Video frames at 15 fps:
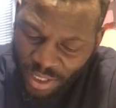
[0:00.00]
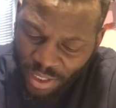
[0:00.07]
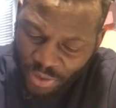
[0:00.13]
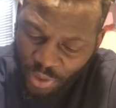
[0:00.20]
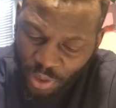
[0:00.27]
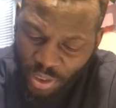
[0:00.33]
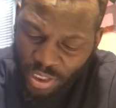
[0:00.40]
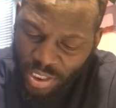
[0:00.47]

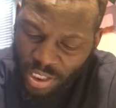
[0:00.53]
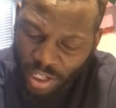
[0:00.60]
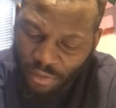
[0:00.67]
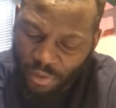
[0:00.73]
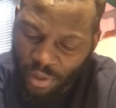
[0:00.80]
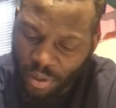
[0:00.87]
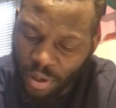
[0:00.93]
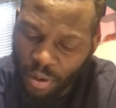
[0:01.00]

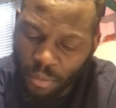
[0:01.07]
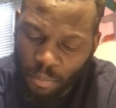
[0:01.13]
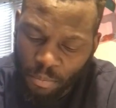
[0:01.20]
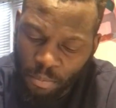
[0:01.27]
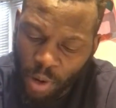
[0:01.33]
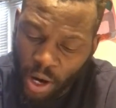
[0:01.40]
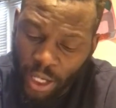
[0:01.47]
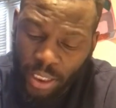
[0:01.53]
37.
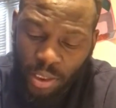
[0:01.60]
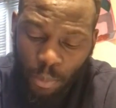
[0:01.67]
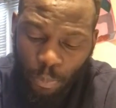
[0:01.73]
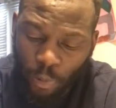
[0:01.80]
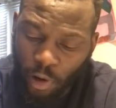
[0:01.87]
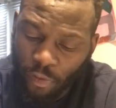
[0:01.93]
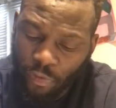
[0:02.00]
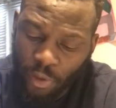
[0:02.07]
Mark the
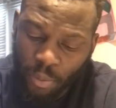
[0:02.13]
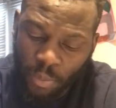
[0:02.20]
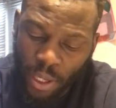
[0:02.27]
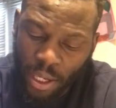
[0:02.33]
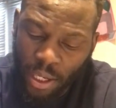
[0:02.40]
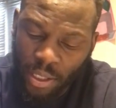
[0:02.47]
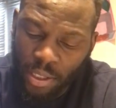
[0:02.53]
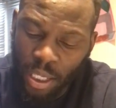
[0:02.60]
perfect
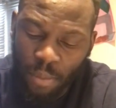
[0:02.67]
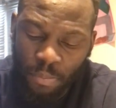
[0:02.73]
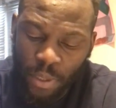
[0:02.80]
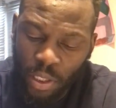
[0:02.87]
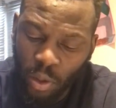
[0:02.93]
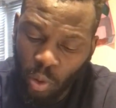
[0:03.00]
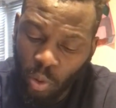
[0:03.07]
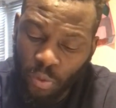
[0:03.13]
man and
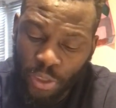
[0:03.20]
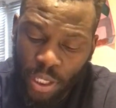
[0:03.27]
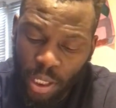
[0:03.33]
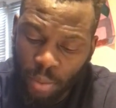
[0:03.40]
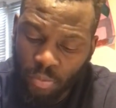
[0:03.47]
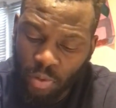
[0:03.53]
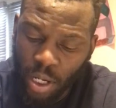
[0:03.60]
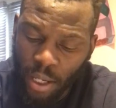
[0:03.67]
behold the
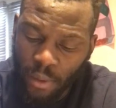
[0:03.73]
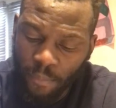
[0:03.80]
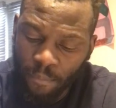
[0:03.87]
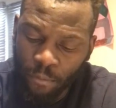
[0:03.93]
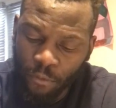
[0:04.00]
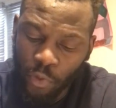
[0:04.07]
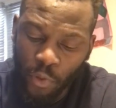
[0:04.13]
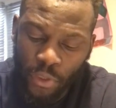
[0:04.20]
upright,
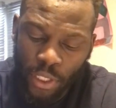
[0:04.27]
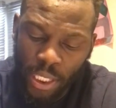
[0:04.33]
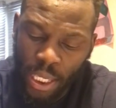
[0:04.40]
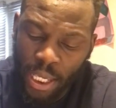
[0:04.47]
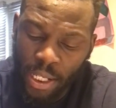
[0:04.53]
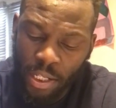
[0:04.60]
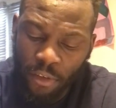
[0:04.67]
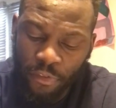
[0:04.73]
for the
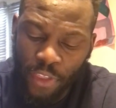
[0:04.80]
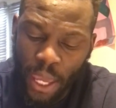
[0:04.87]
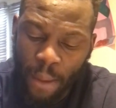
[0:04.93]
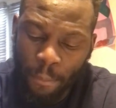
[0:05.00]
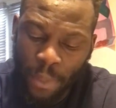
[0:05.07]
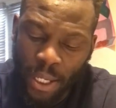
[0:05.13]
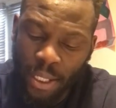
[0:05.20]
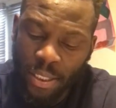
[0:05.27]
end of that
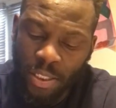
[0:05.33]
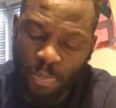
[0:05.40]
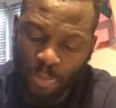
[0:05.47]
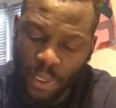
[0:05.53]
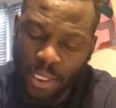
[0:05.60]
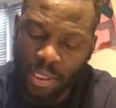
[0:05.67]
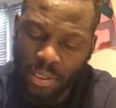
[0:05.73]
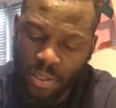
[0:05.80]
man is
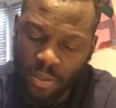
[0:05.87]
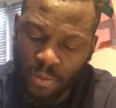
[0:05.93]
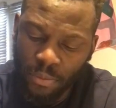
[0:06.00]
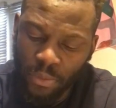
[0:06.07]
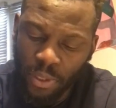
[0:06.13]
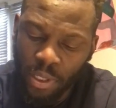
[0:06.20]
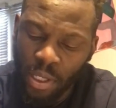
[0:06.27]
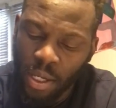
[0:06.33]
peace.
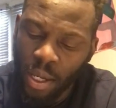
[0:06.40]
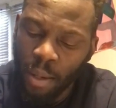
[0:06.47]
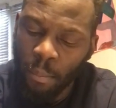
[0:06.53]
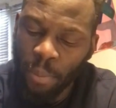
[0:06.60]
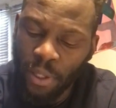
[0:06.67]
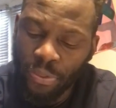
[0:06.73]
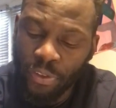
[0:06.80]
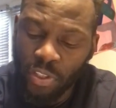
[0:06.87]

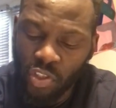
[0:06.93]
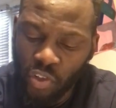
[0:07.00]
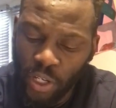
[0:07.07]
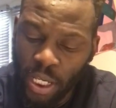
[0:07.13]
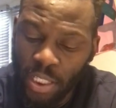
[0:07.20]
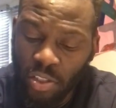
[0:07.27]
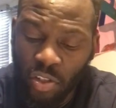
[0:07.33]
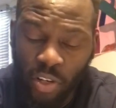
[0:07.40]
But the
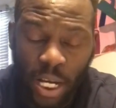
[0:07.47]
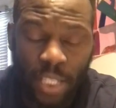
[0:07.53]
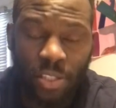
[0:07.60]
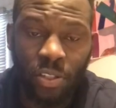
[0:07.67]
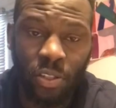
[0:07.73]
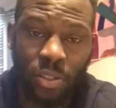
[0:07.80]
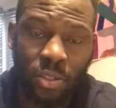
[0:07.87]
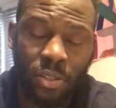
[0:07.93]

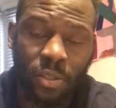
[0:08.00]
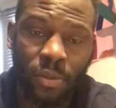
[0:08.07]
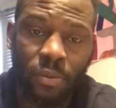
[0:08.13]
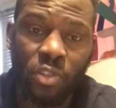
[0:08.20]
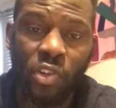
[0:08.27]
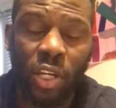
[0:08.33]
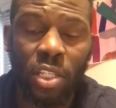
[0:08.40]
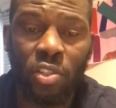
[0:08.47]
transgressors
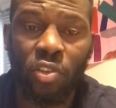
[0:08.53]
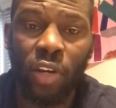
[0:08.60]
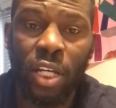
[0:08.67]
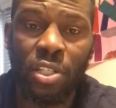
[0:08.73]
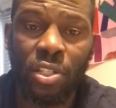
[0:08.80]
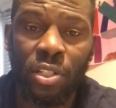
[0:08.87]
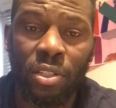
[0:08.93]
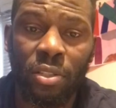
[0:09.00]

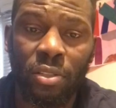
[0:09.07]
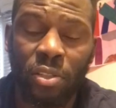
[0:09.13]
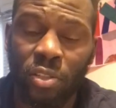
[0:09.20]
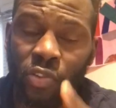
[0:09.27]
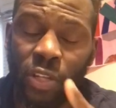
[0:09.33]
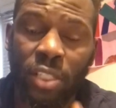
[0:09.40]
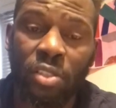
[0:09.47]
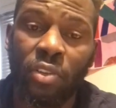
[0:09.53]

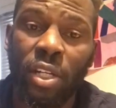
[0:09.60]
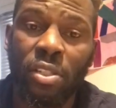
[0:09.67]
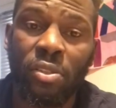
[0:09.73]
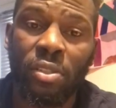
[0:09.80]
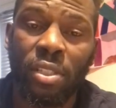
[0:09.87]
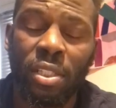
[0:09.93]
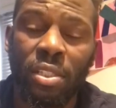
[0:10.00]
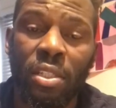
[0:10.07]

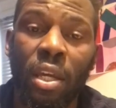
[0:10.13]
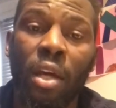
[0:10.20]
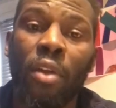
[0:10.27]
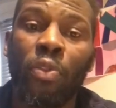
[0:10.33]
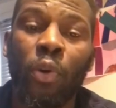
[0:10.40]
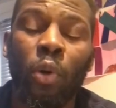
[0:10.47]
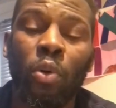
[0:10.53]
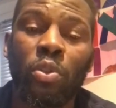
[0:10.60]
is
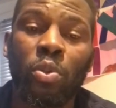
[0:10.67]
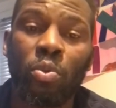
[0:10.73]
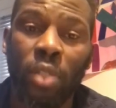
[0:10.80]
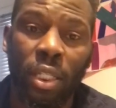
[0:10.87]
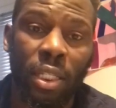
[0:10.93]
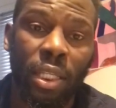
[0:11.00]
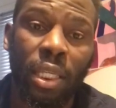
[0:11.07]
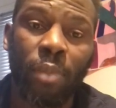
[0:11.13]
those who
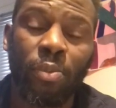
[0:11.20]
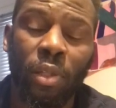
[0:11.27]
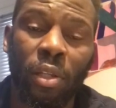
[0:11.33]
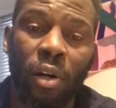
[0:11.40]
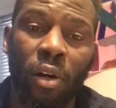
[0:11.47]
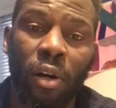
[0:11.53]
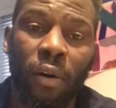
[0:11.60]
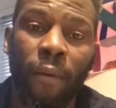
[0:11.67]
didn't keep the
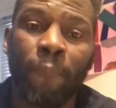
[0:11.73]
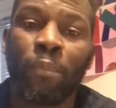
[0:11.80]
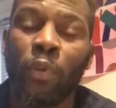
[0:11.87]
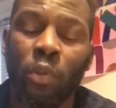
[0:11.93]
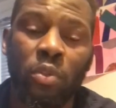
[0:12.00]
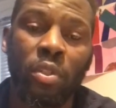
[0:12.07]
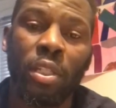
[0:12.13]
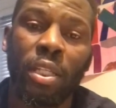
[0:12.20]
law,
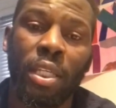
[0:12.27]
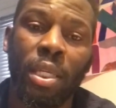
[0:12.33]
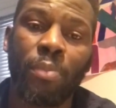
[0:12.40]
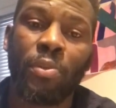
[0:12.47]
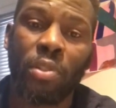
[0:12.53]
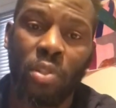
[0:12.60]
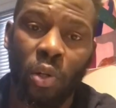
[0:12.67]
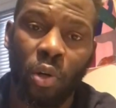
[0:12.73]
those who didn't keep
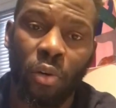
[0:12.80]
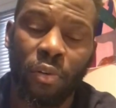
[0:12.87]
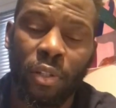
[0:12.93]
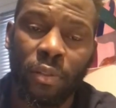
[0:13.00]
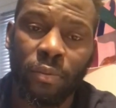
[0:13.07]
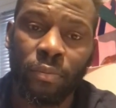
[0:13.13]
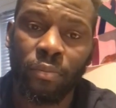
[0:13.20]
the Torah,